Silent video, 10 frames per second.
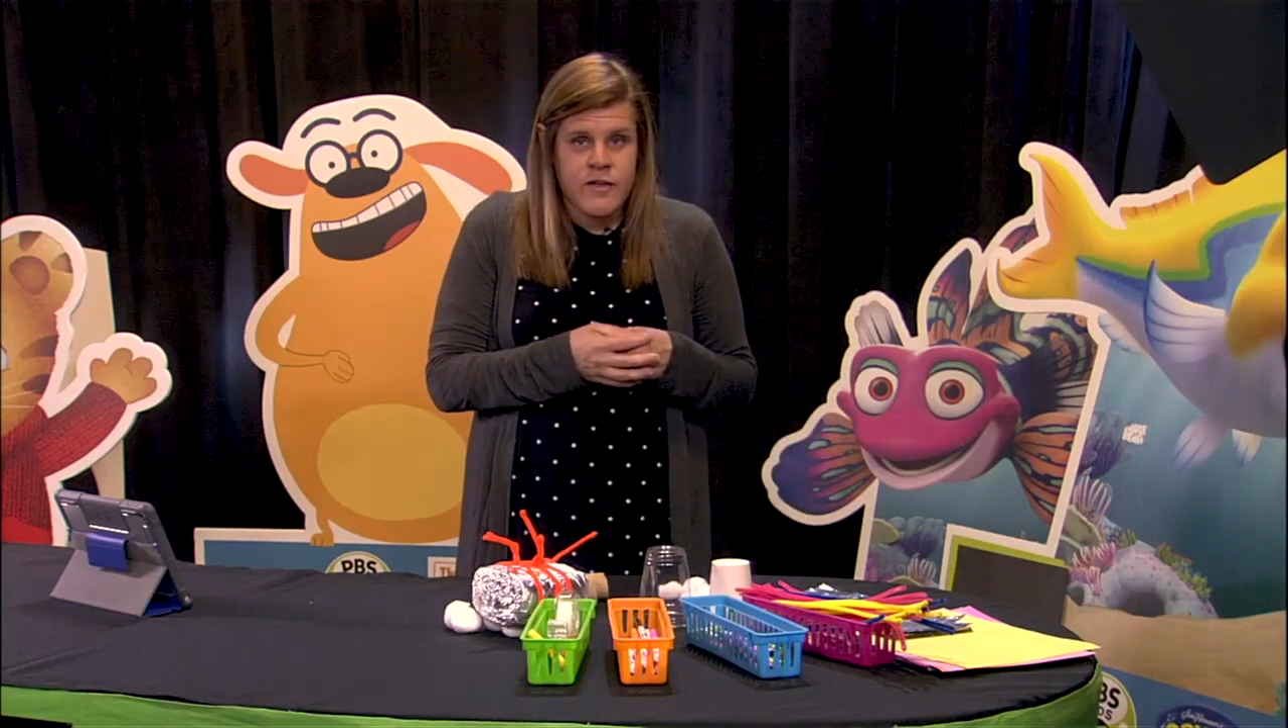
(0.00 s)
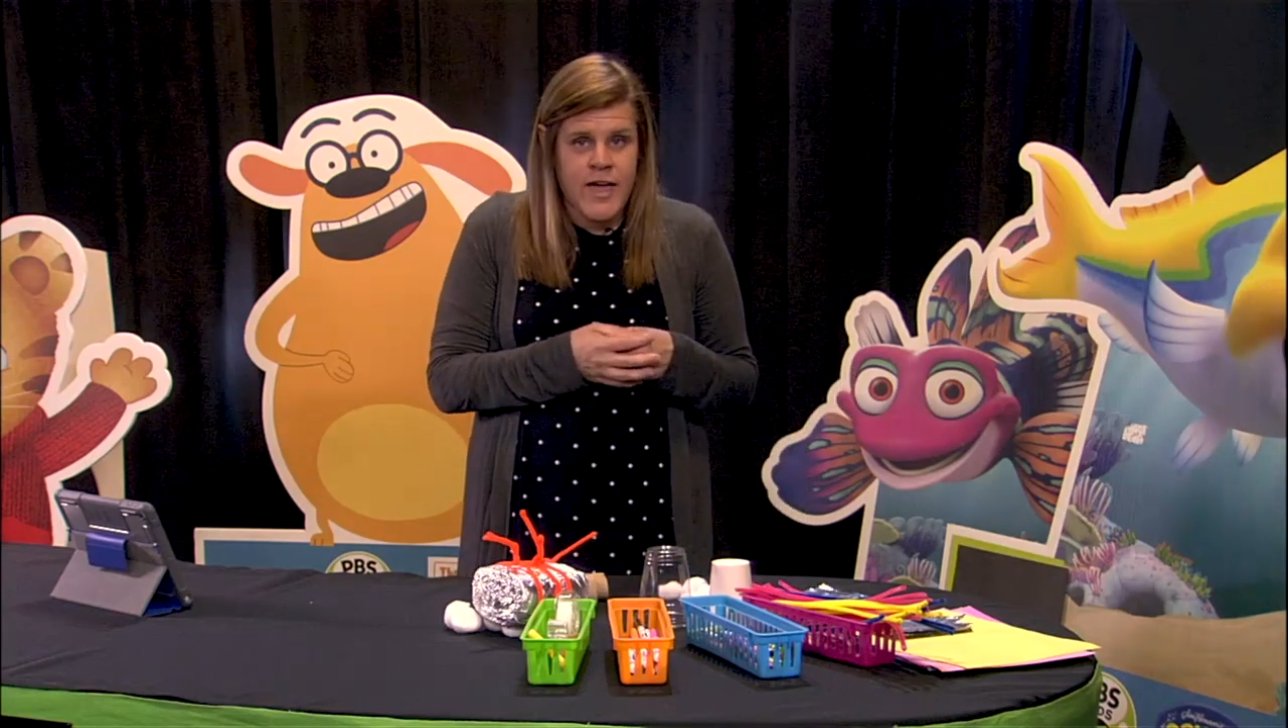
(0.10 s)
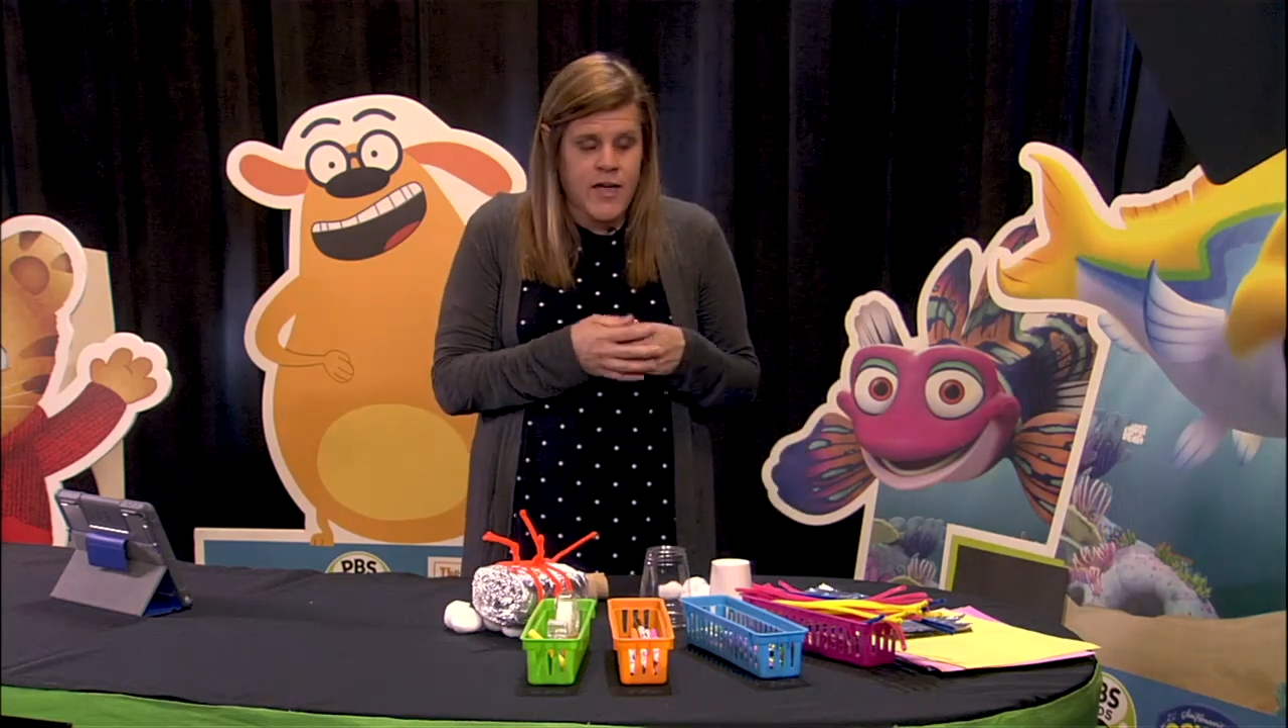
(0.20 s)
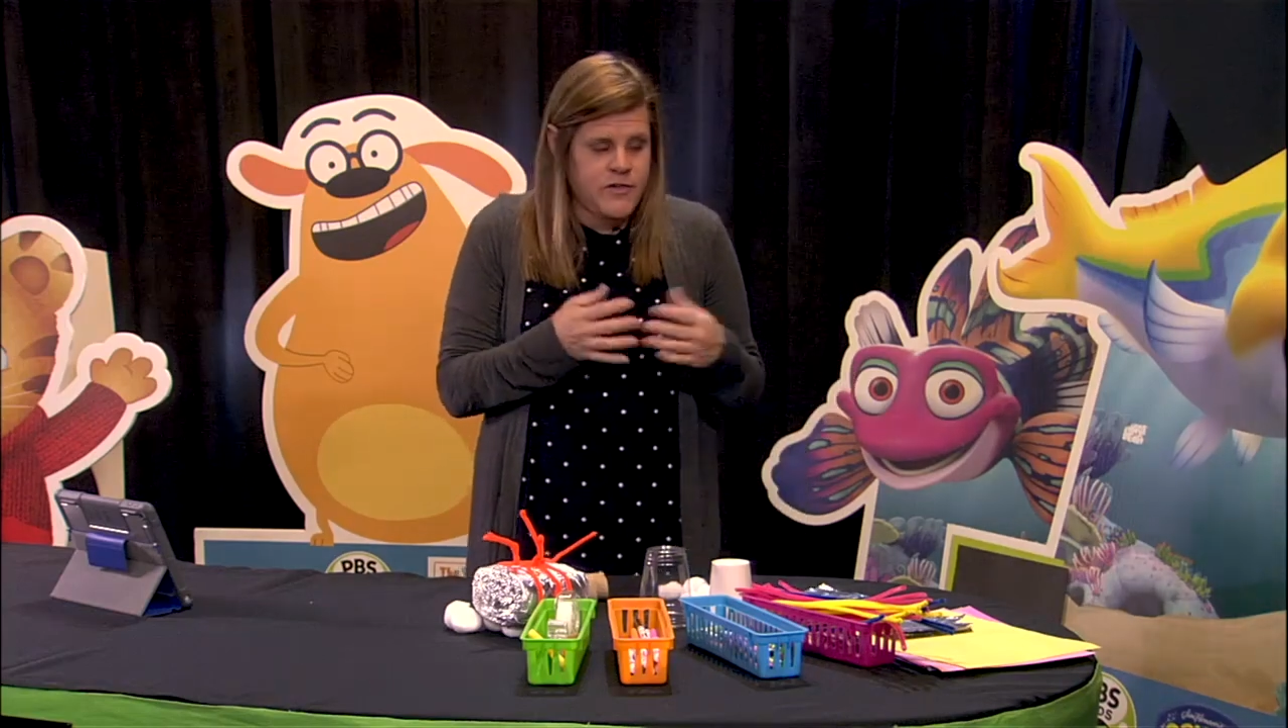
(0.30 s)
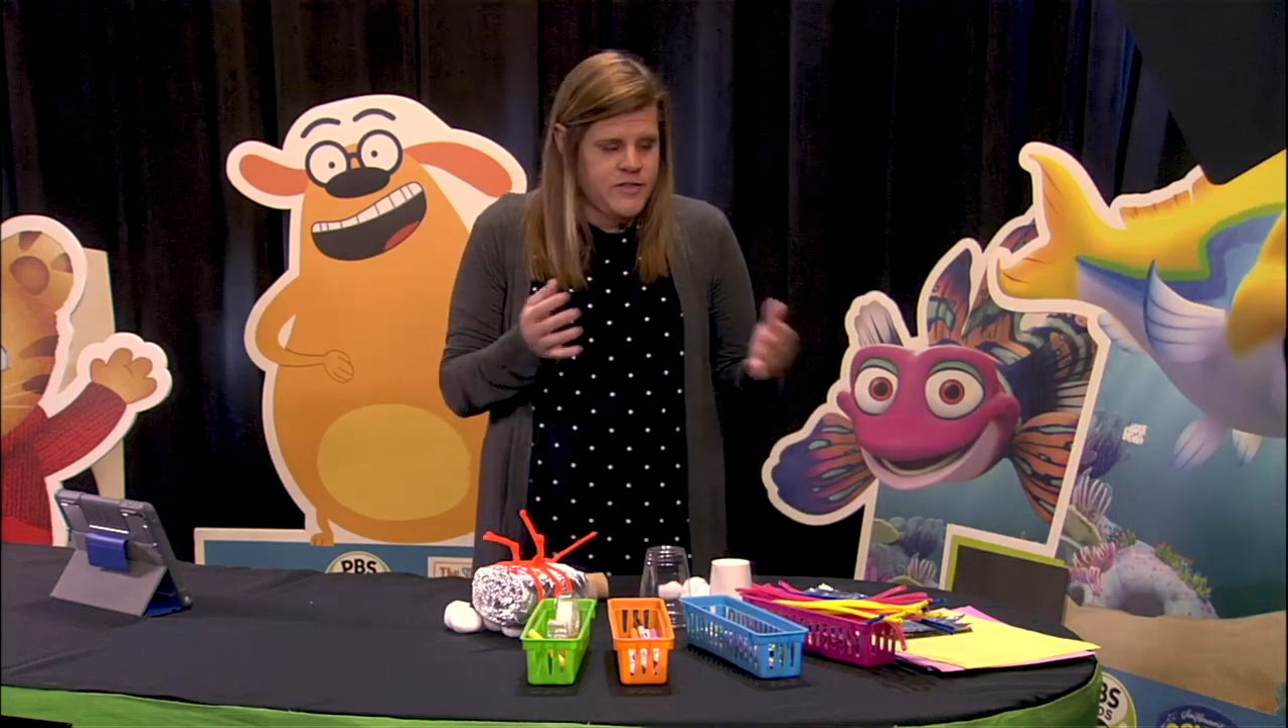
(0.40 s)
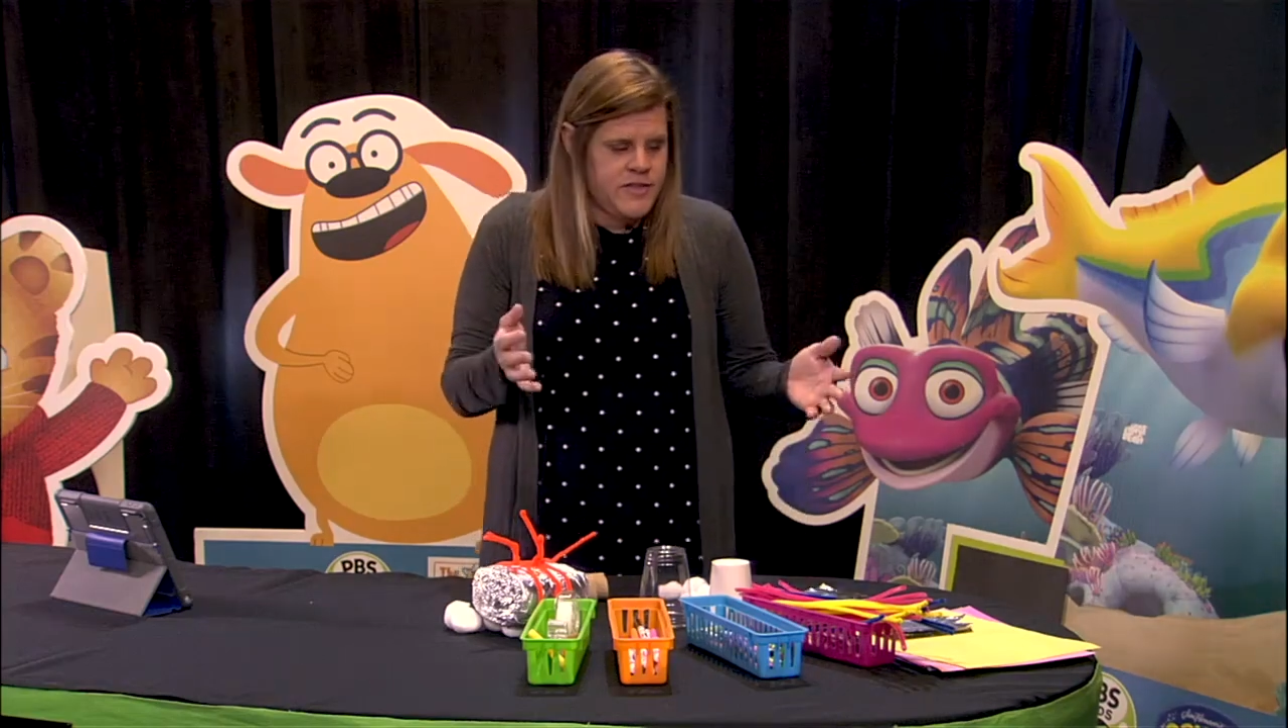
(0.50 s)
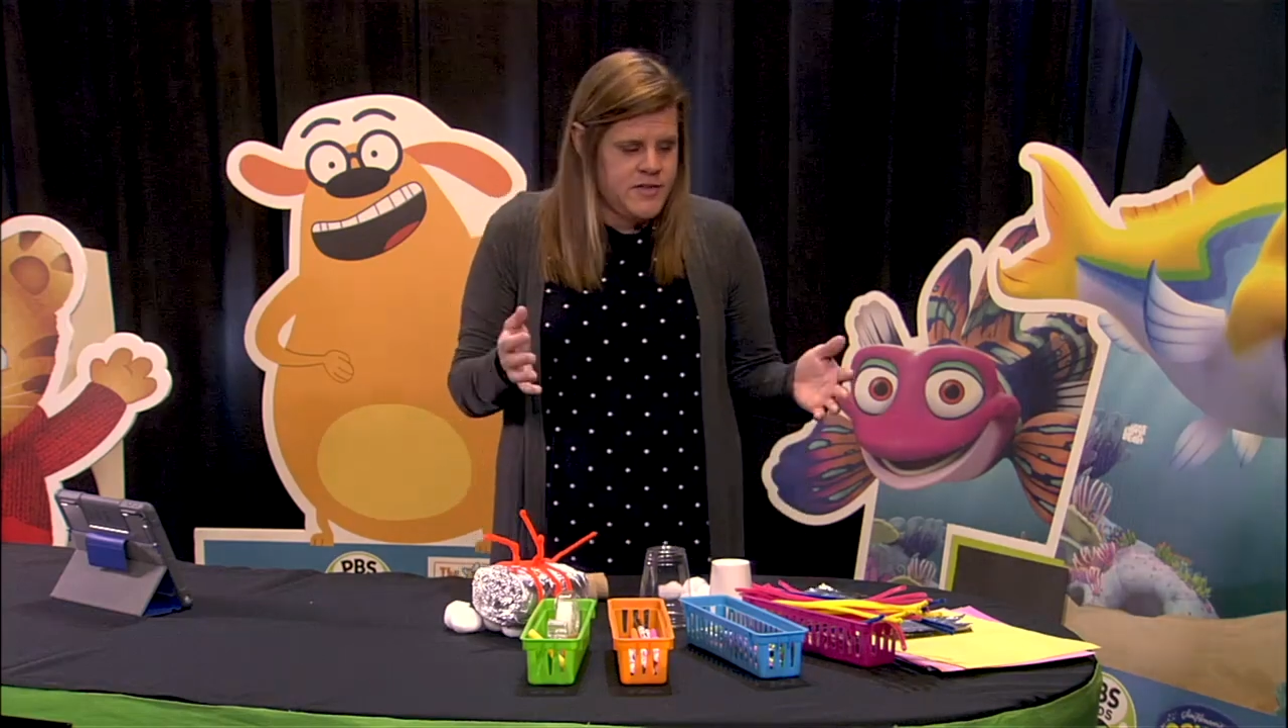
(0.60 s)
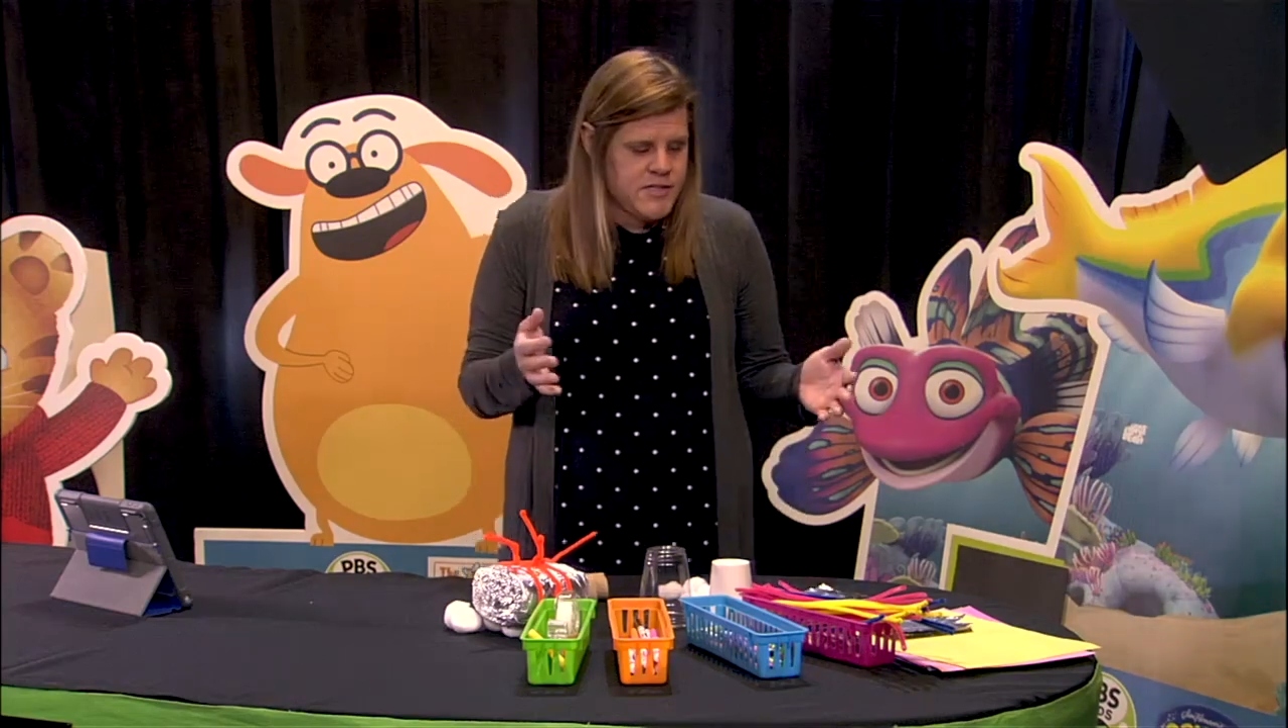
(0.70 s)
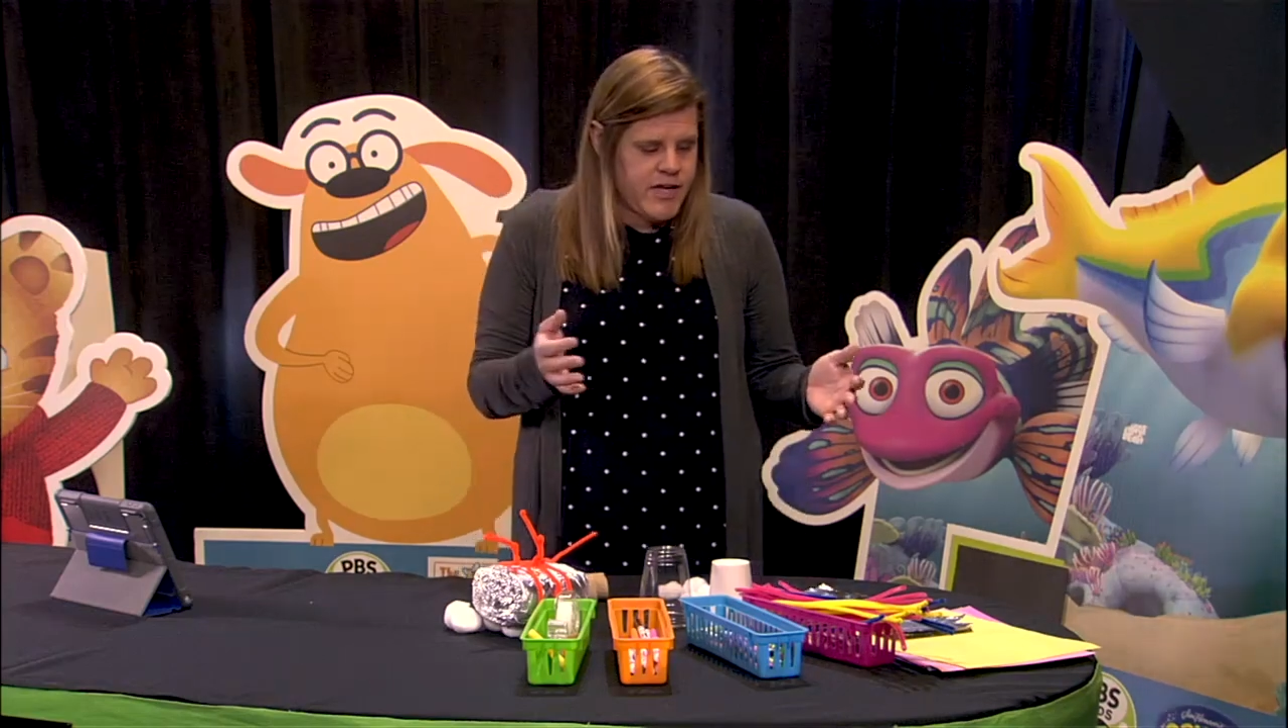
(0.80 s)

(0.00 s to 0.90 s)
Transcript: gathered things